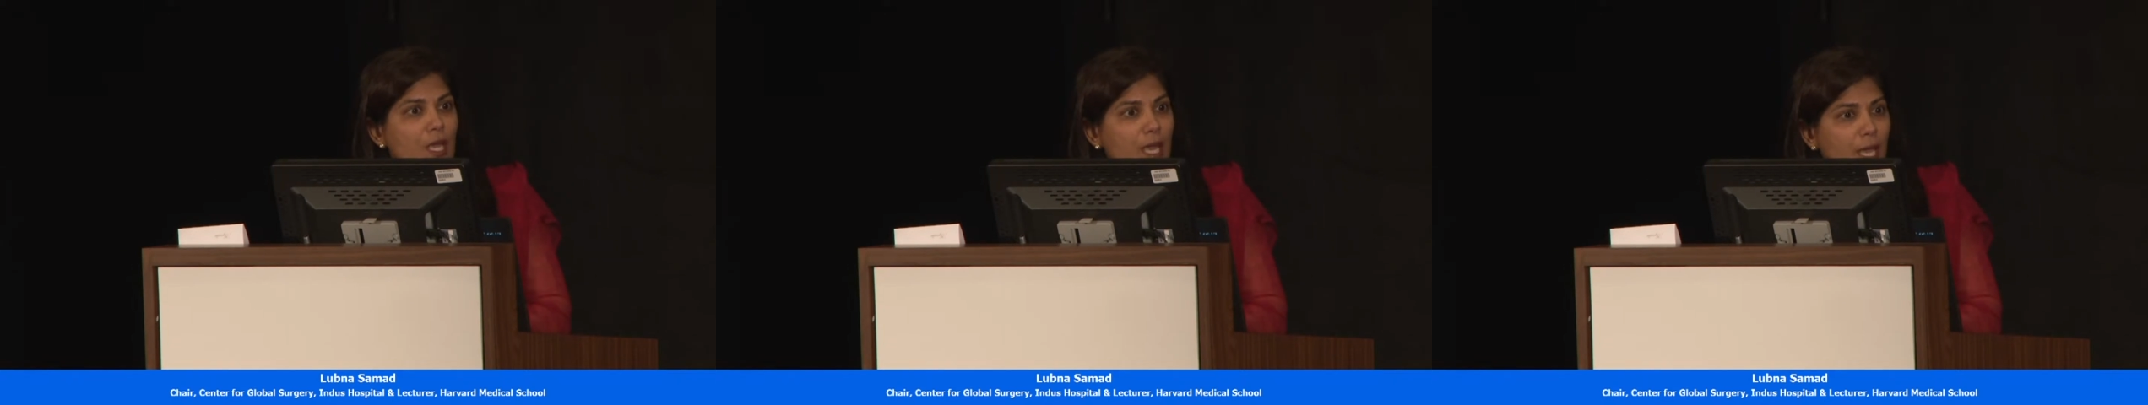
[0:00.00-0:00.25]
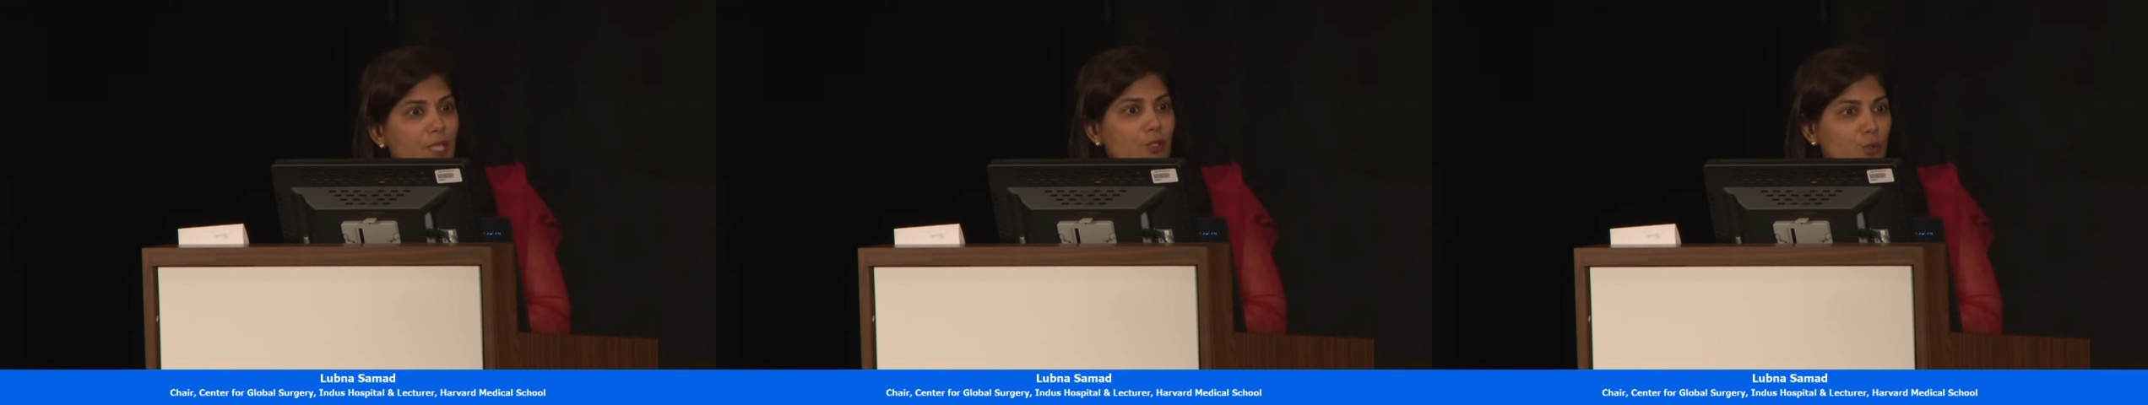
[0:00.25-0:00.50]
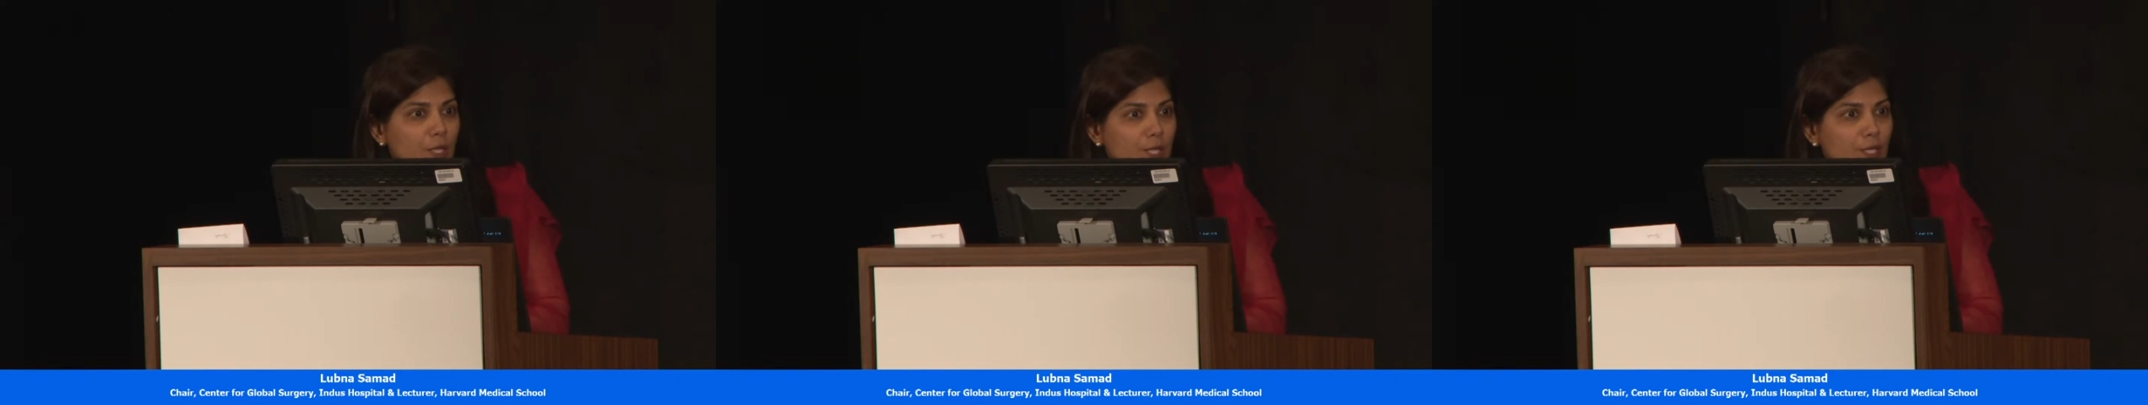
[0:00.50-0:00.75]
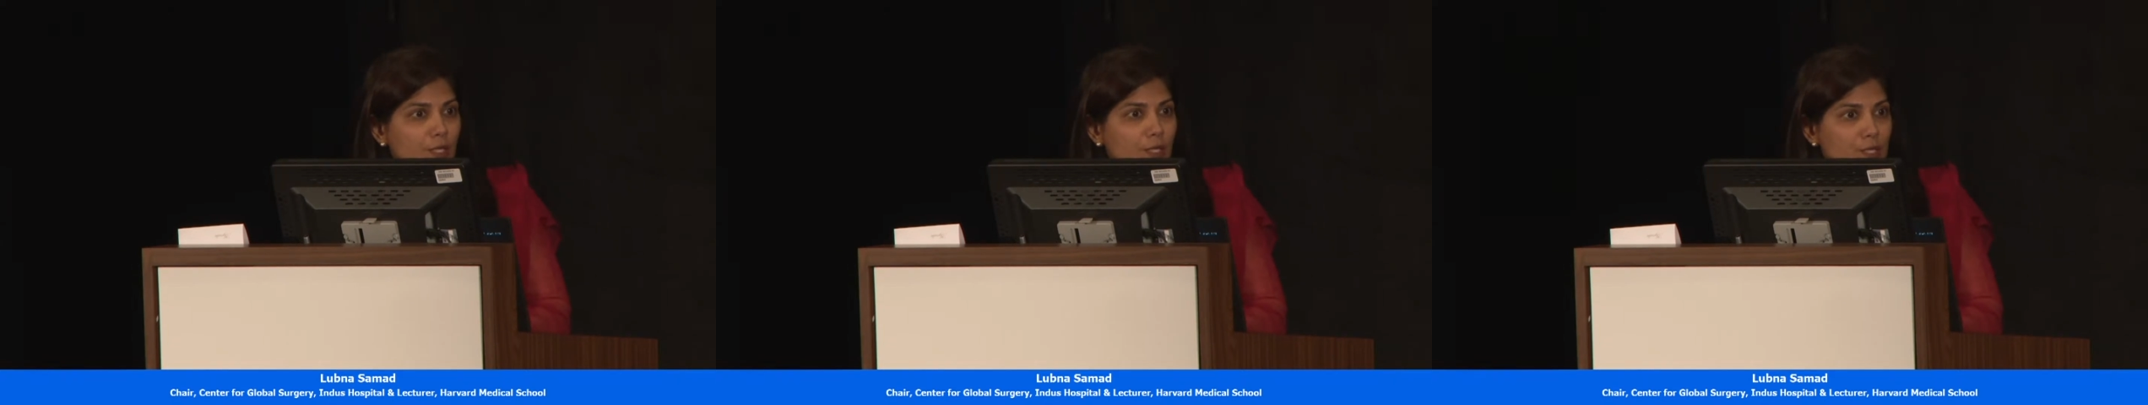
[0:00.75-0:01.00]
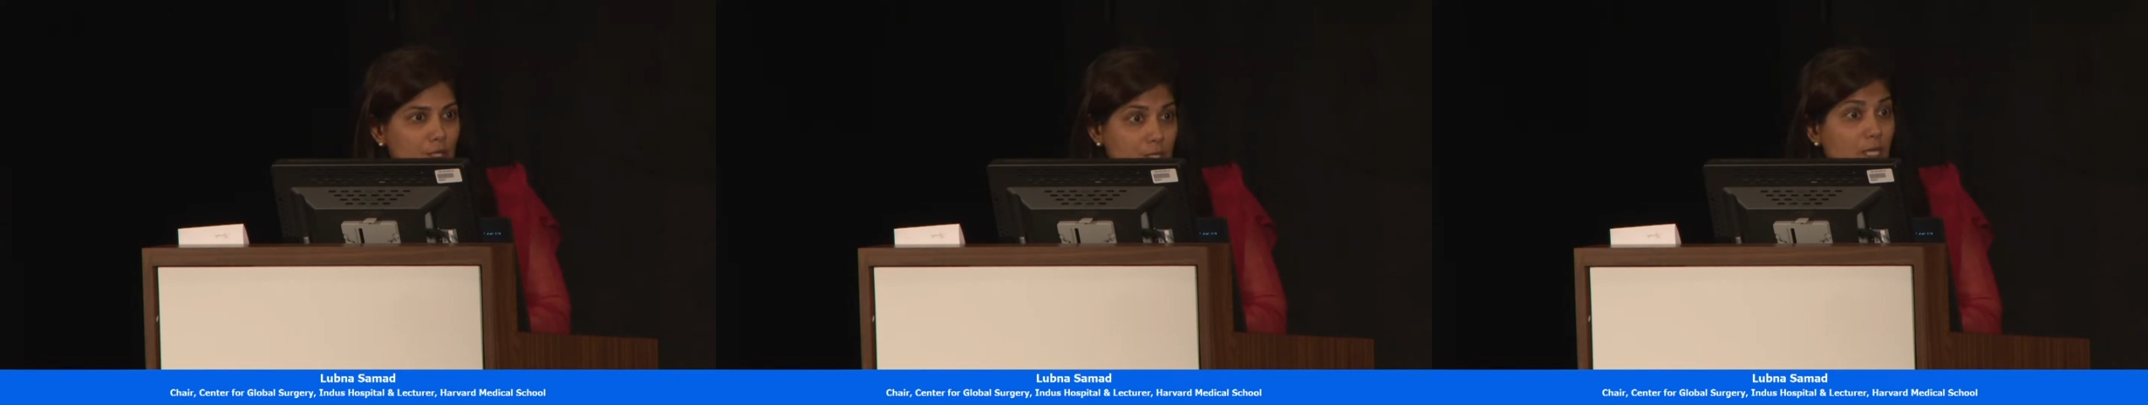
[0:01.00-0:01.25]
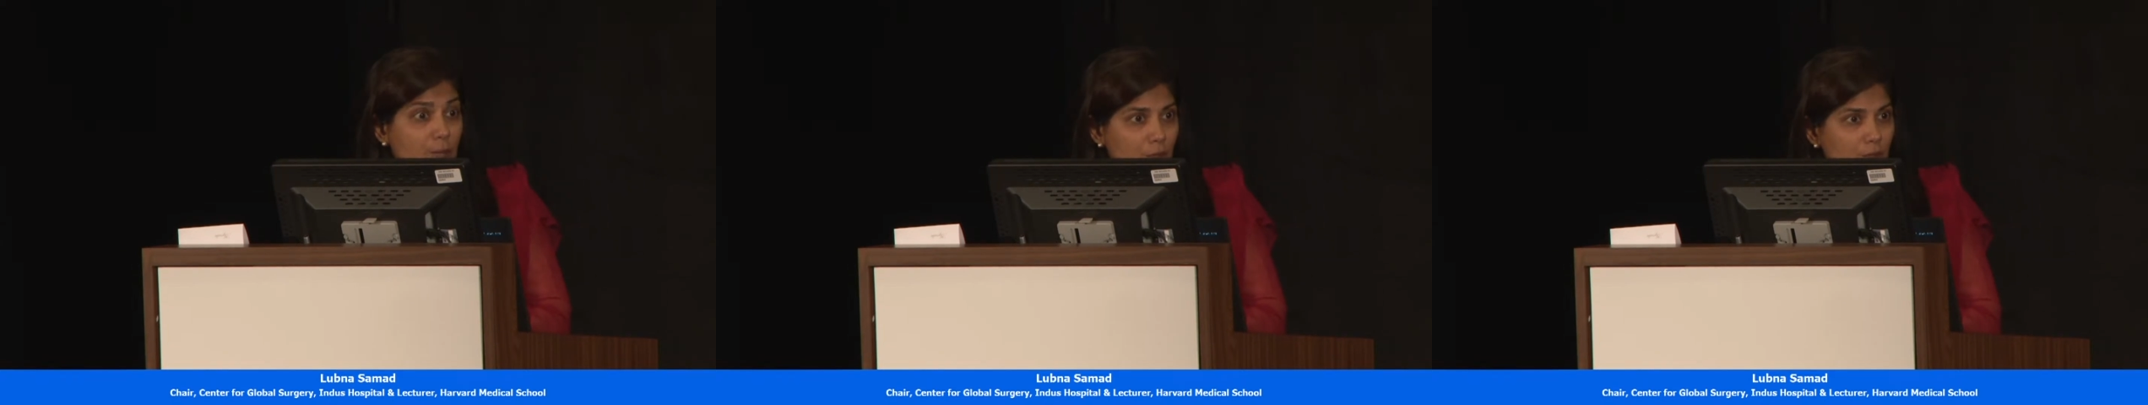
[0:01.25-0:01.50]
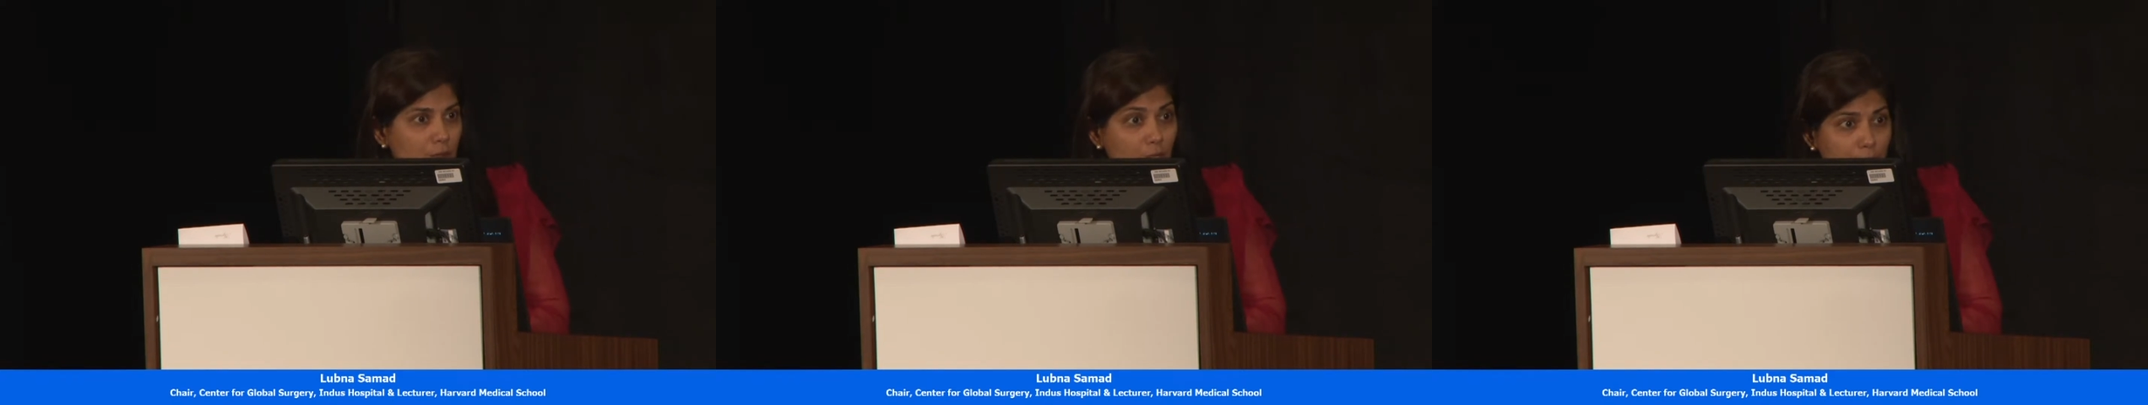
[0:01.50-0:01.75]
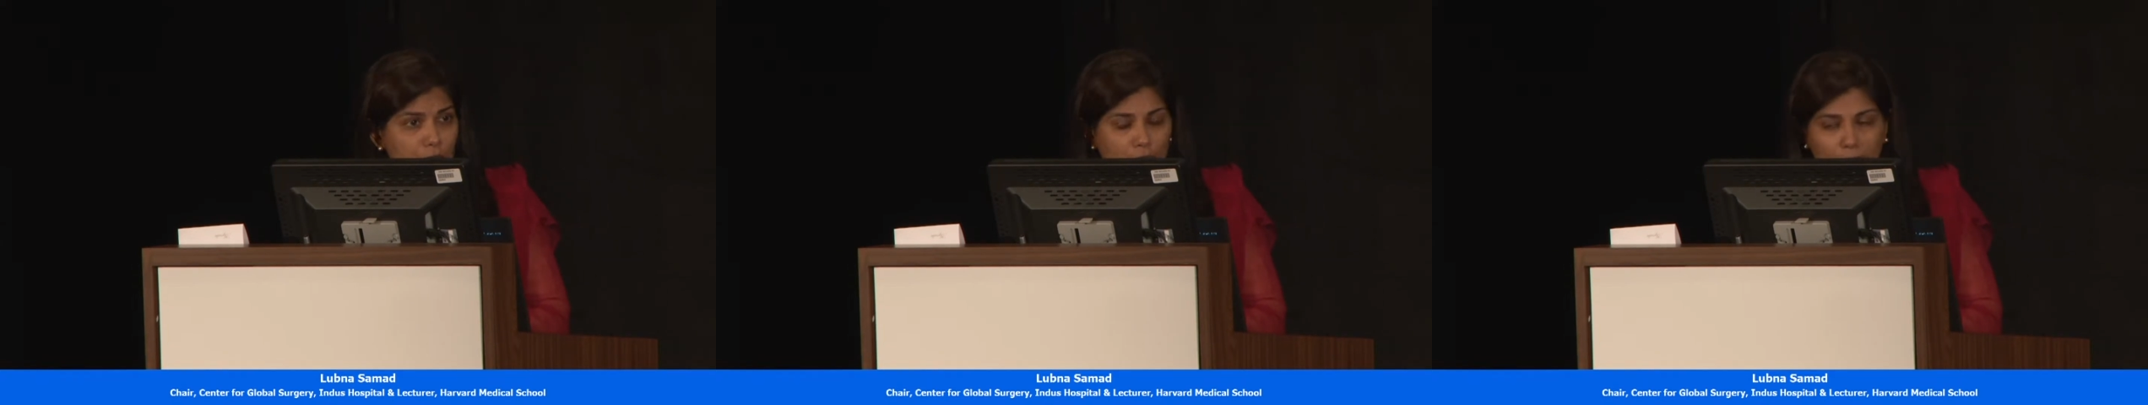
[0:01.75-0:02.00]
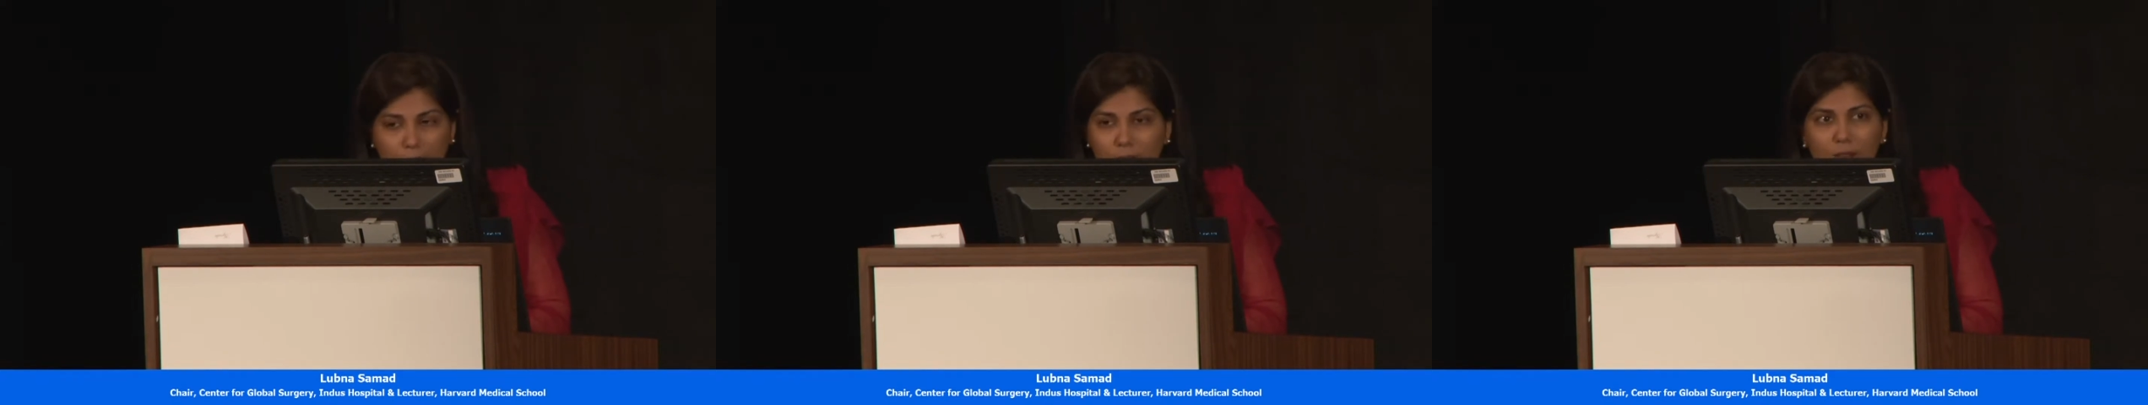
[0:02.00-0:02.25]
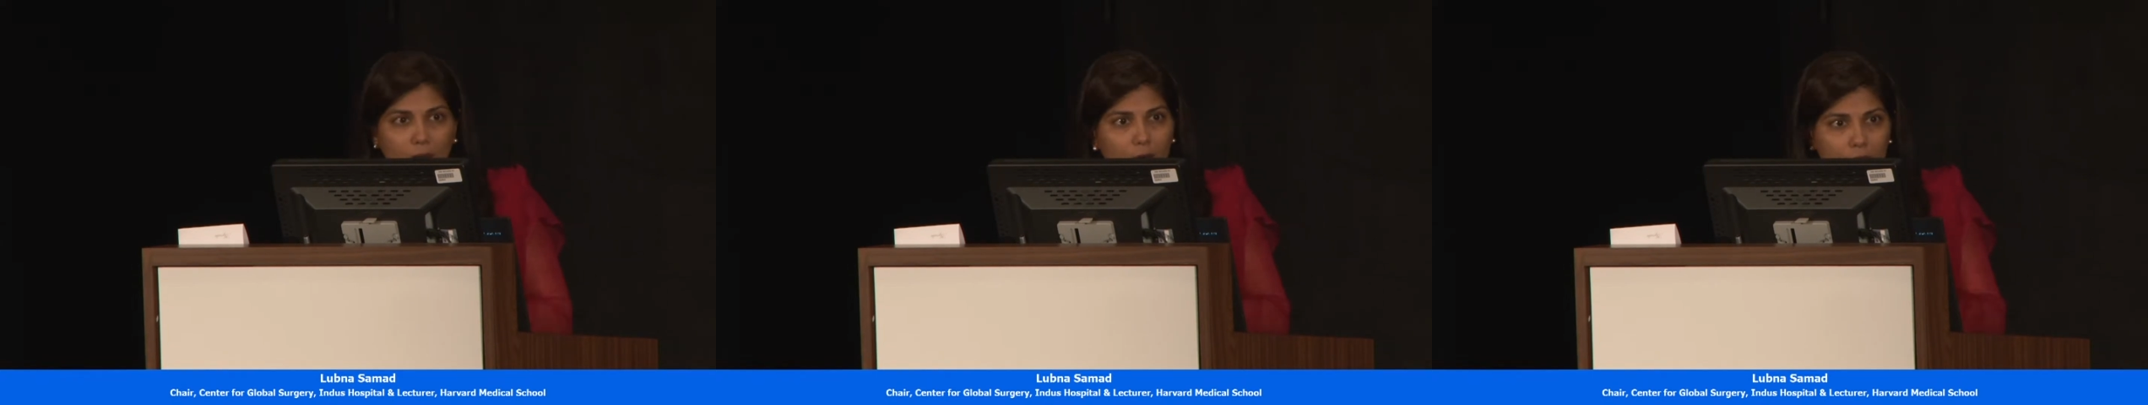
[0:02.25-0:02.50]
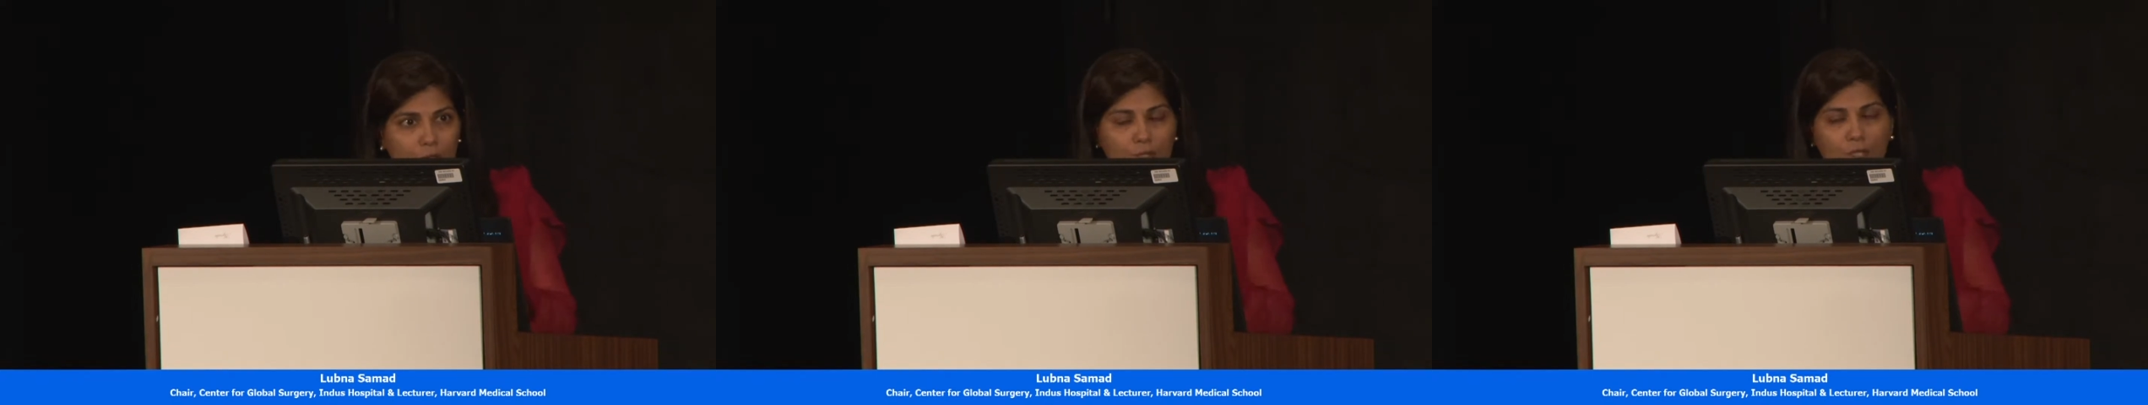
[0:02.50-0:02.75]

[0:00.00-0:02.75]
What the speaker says: annually to the table, literally, to the